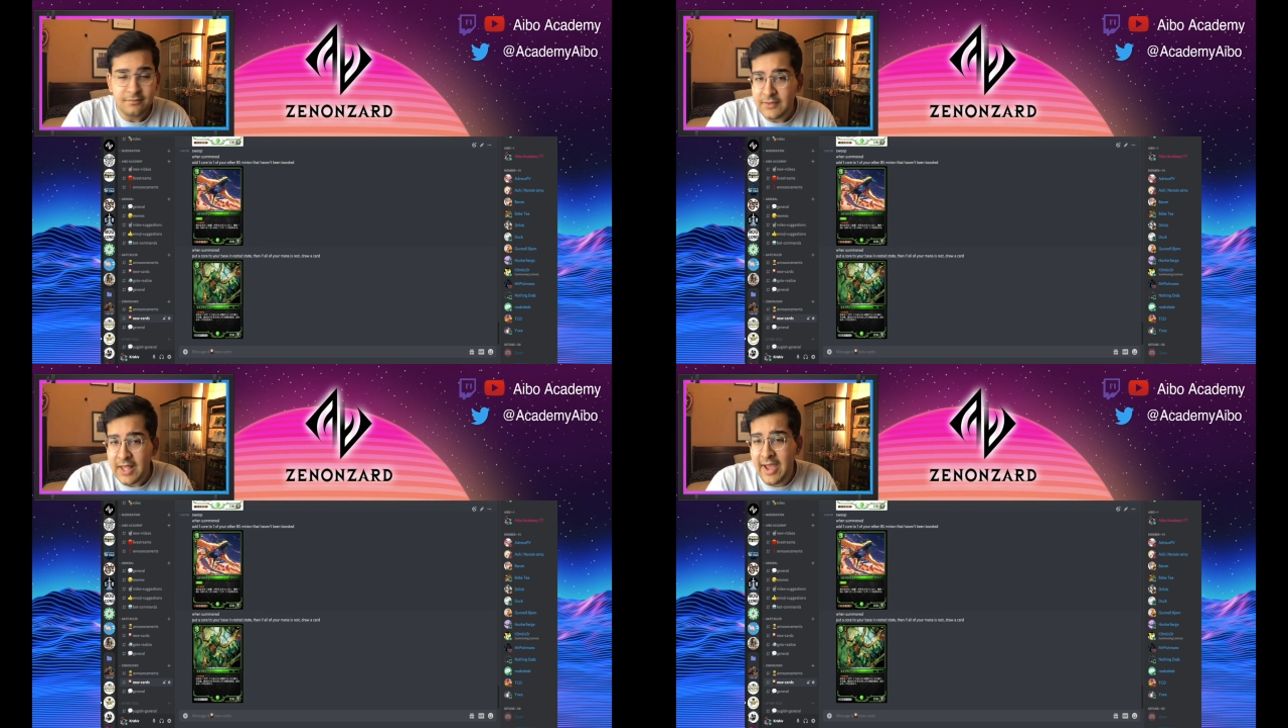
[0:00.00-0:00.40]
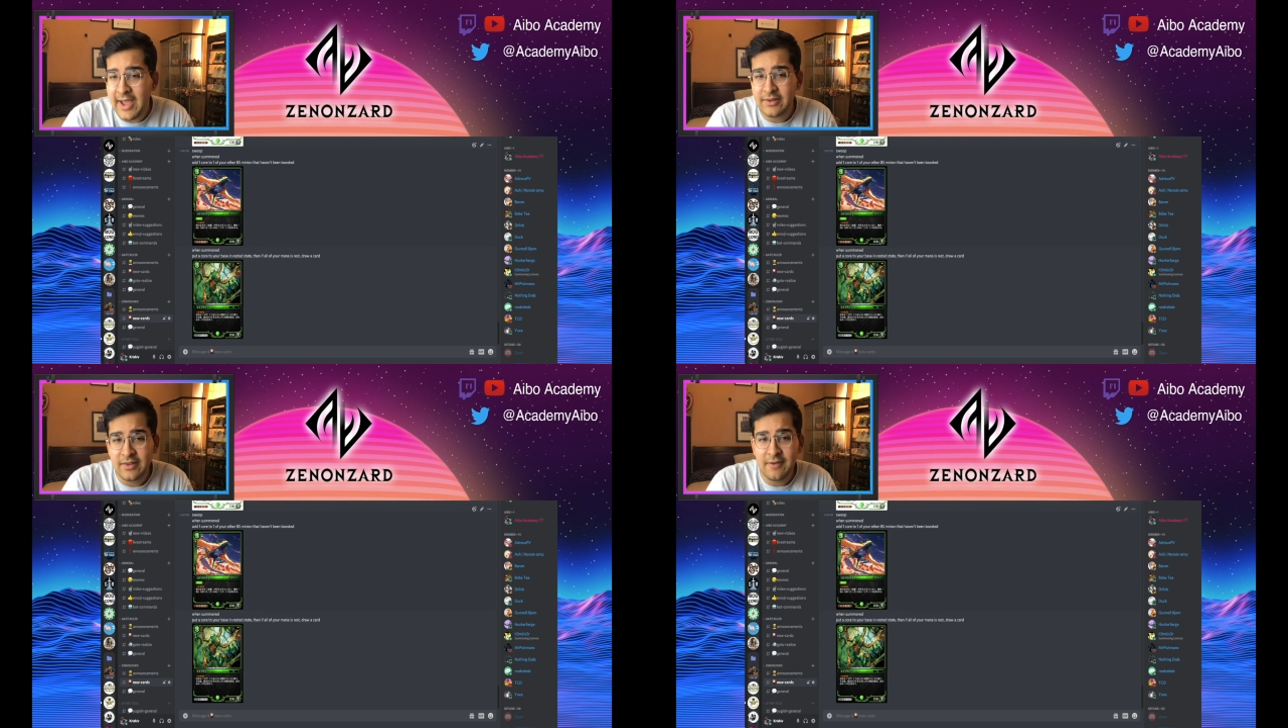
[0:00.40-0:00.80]

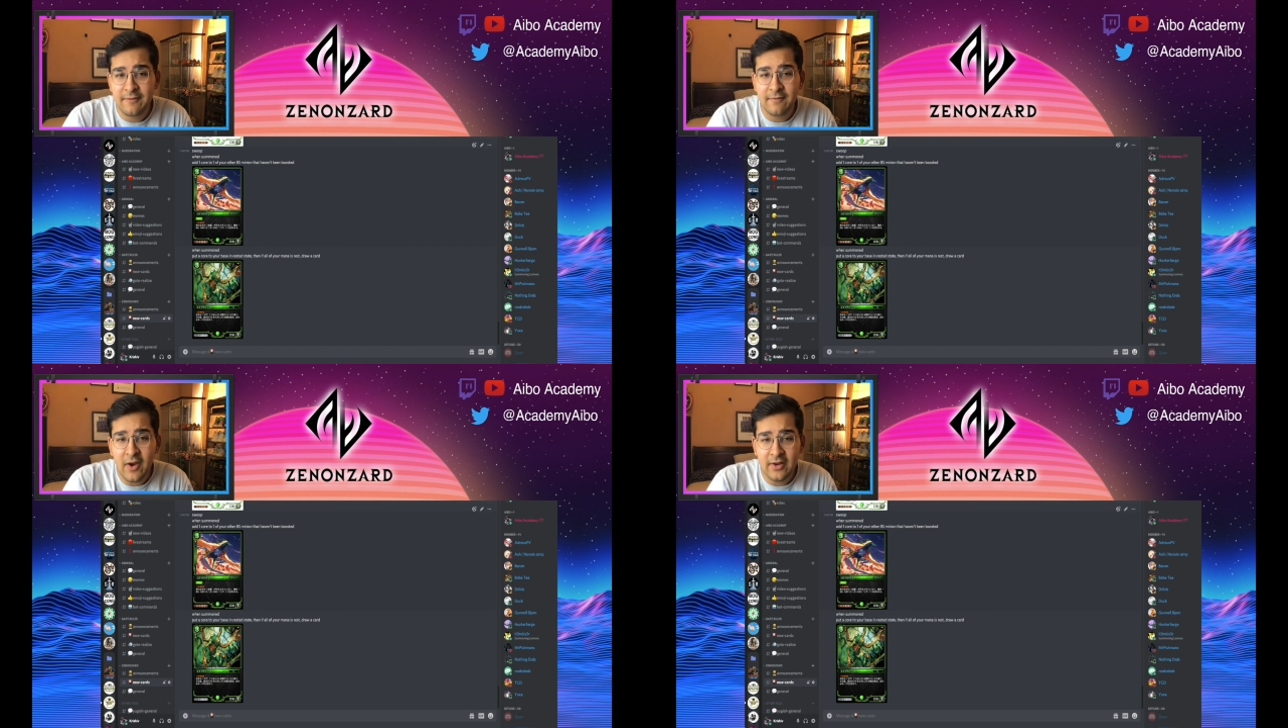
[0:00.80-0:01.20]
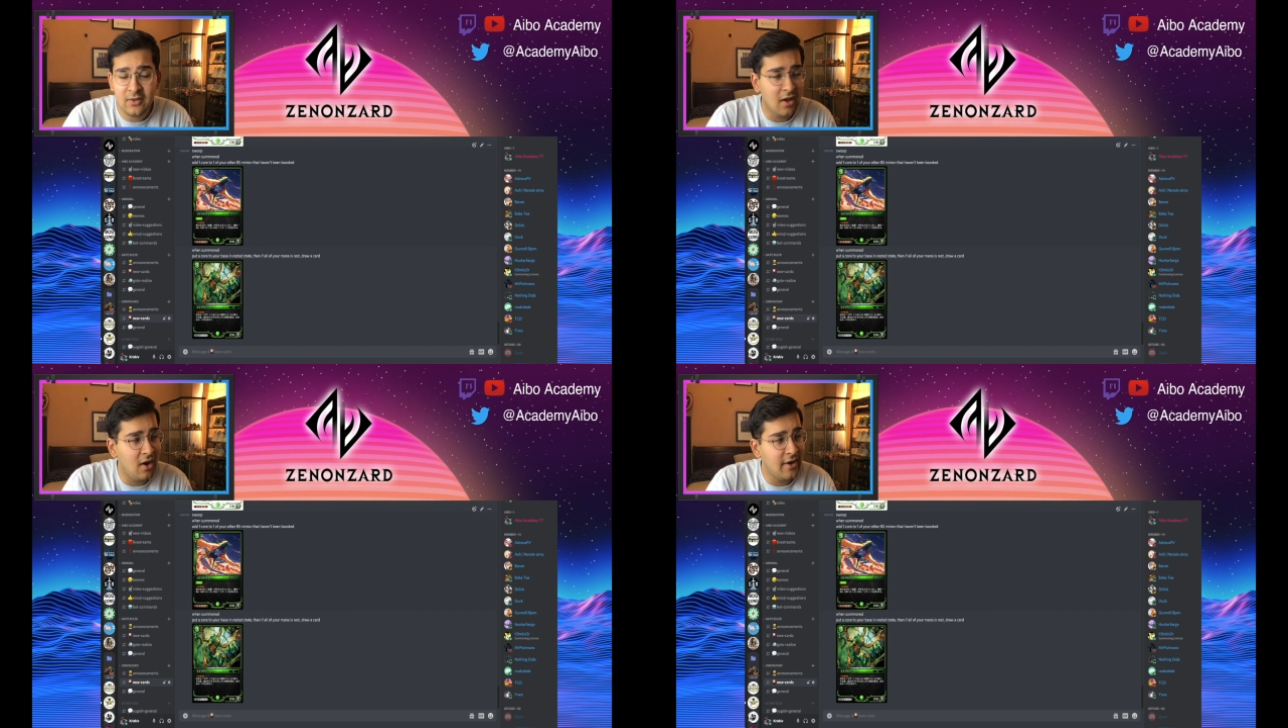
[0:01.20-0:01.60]
And the final
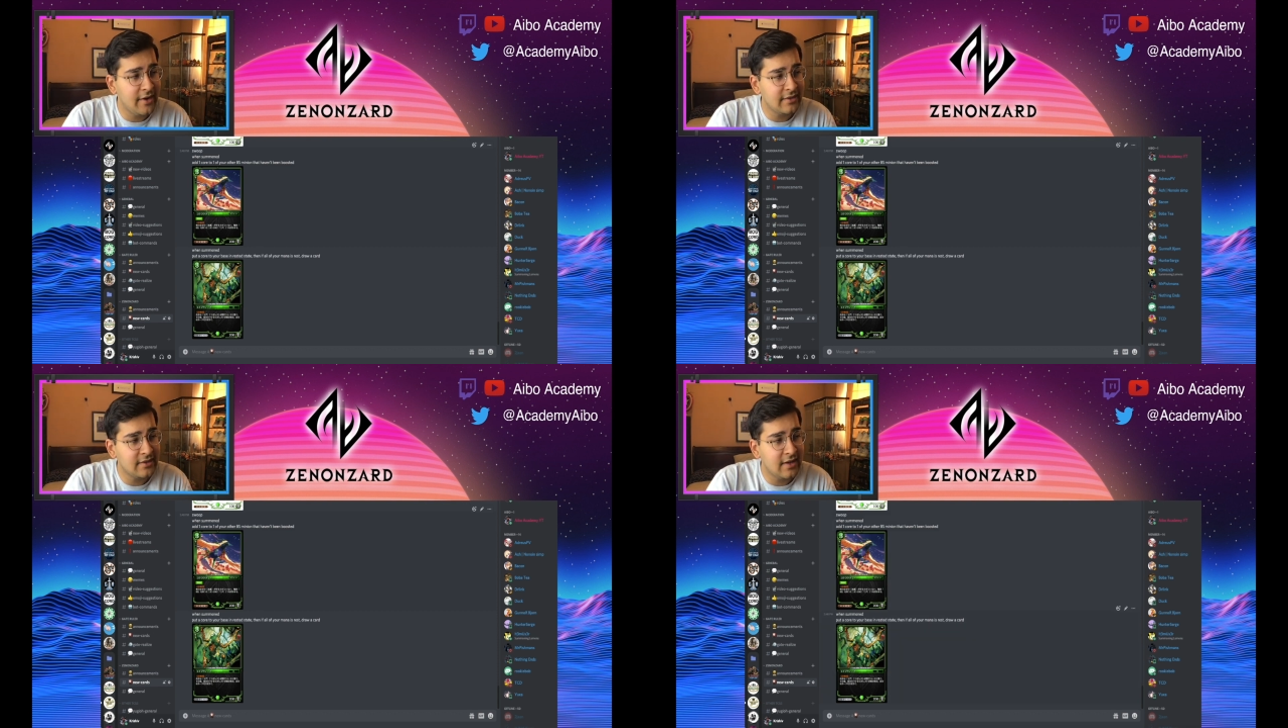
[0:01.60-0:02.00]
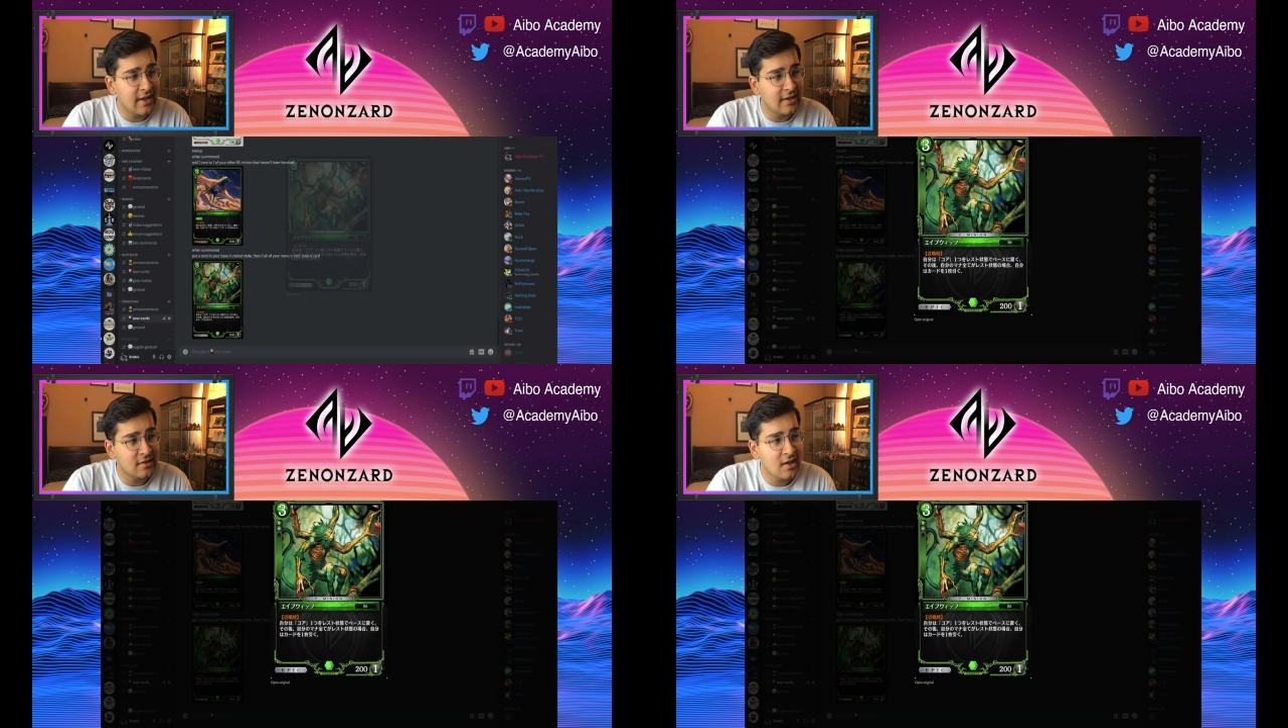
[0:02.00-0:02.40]
card in
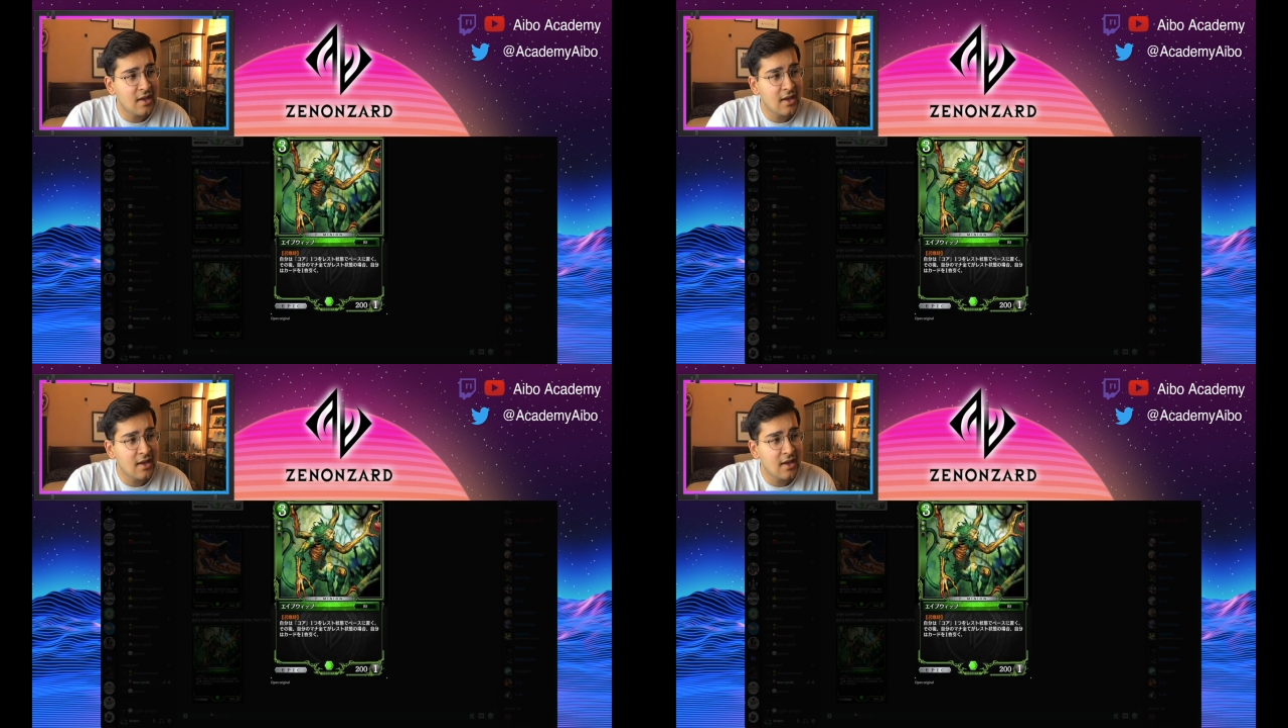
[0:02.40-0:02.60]
today's